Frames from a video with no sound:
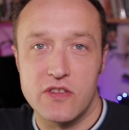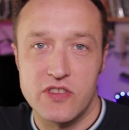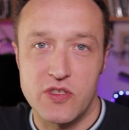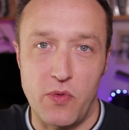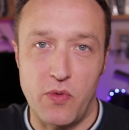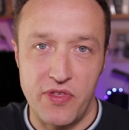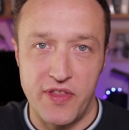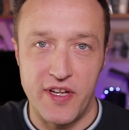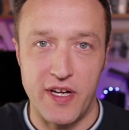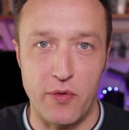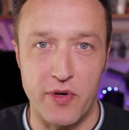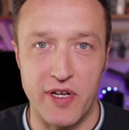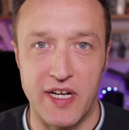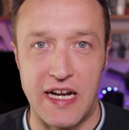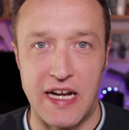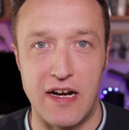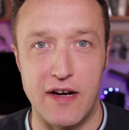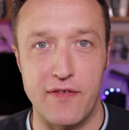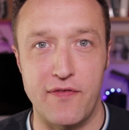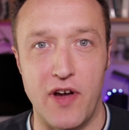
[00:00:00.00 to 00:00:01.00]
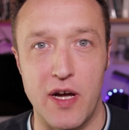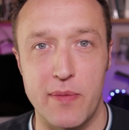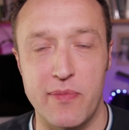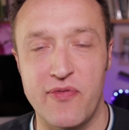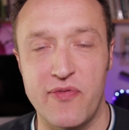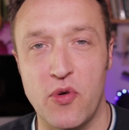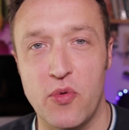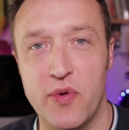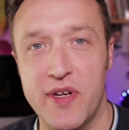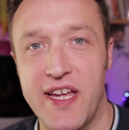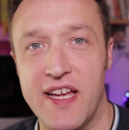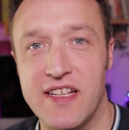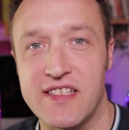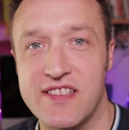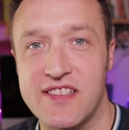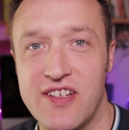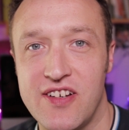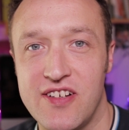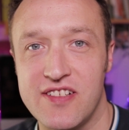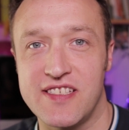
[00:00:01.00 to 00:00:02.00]
So one thing I want to clarify before we get
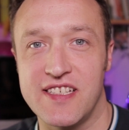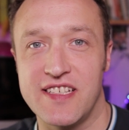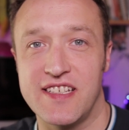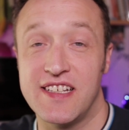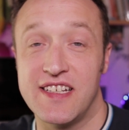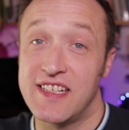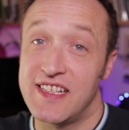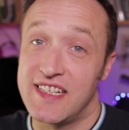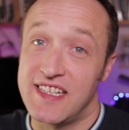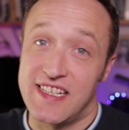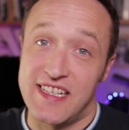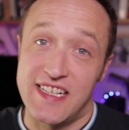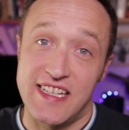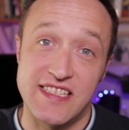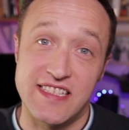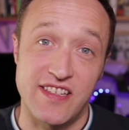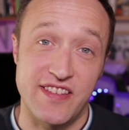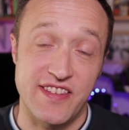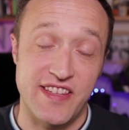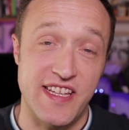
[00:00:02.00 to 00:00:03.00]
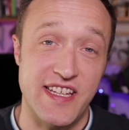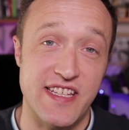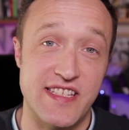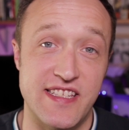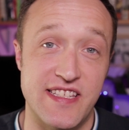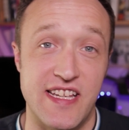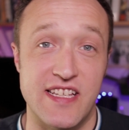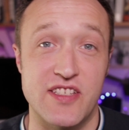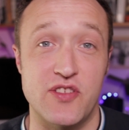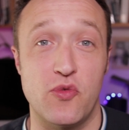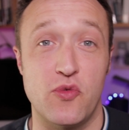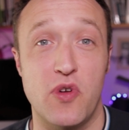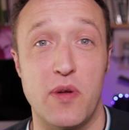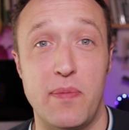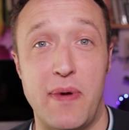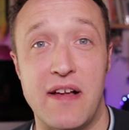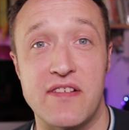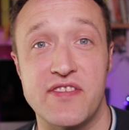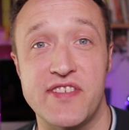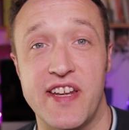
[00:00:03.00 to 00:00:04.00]
started is that this is all
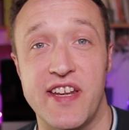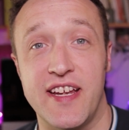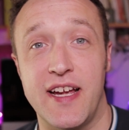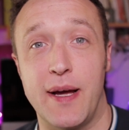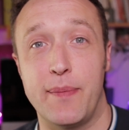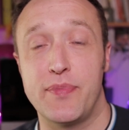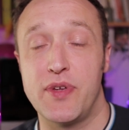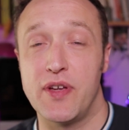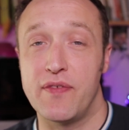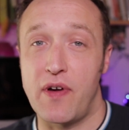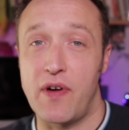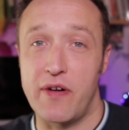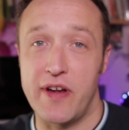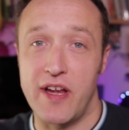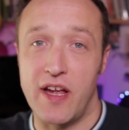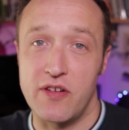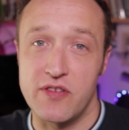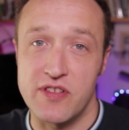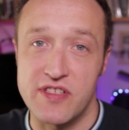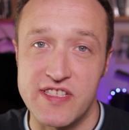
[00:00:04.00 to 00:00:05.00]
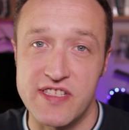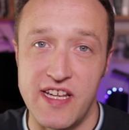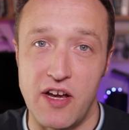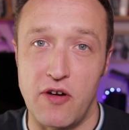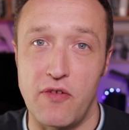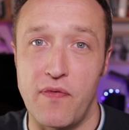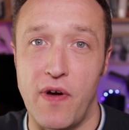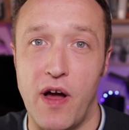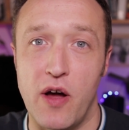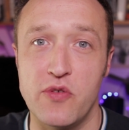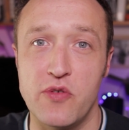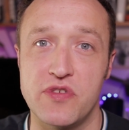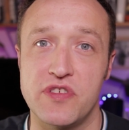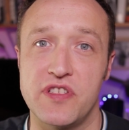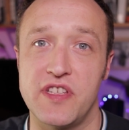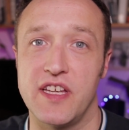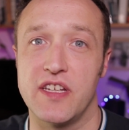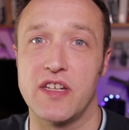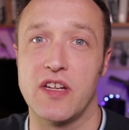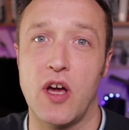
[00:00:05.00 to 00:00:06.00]
about setting up your very own
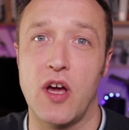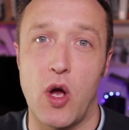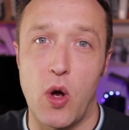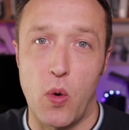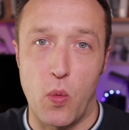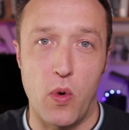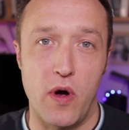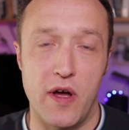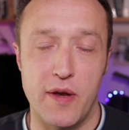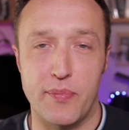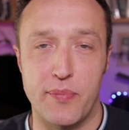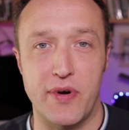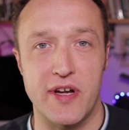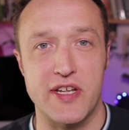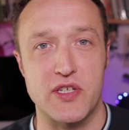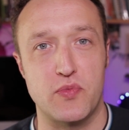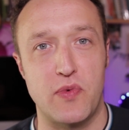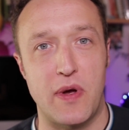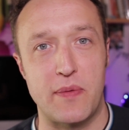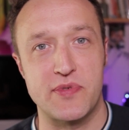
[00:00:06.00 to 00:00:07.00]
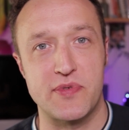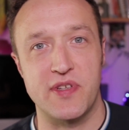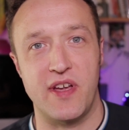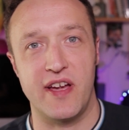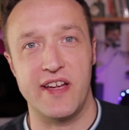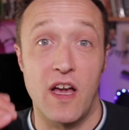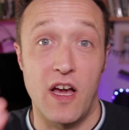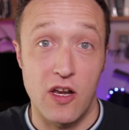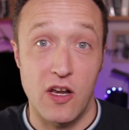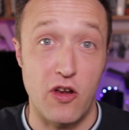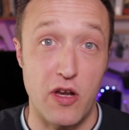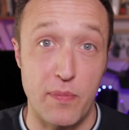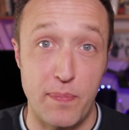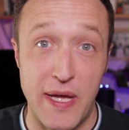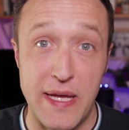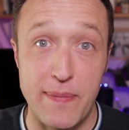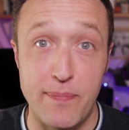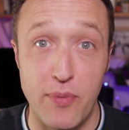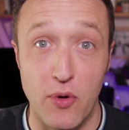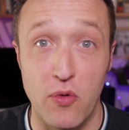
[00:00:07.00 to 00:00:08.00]
self-hosted WordPress website. A lot of
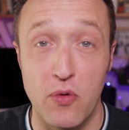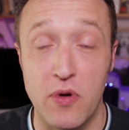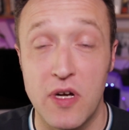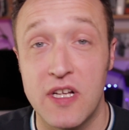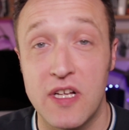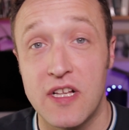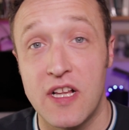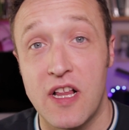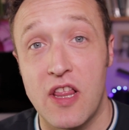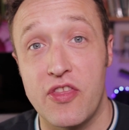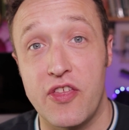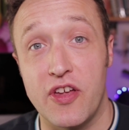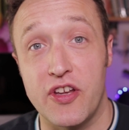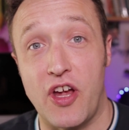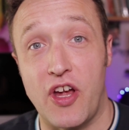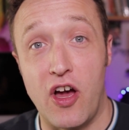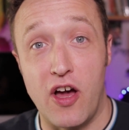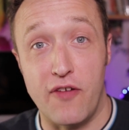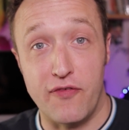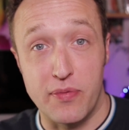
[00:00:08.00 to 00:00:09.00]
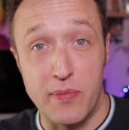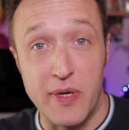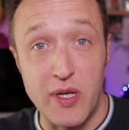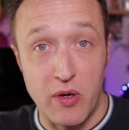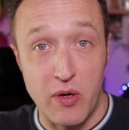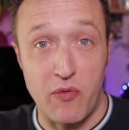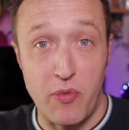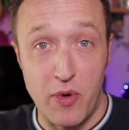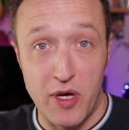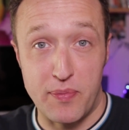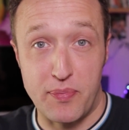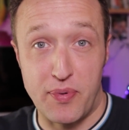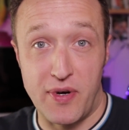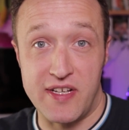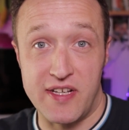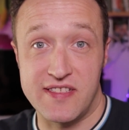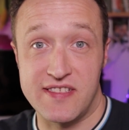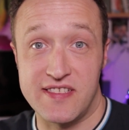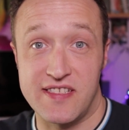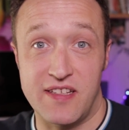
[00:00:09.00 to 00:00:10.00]
people that aren't familiar with
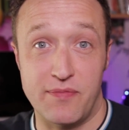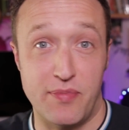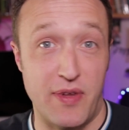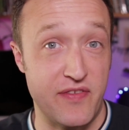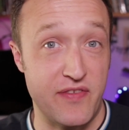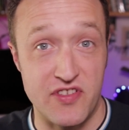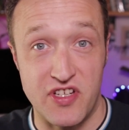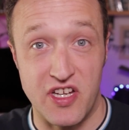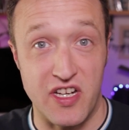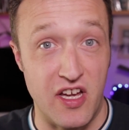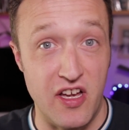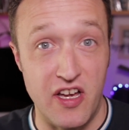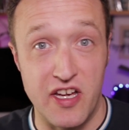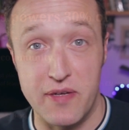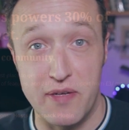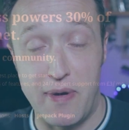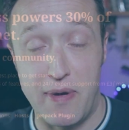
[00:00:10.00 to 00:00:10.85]
WordPress, they've just kind of heard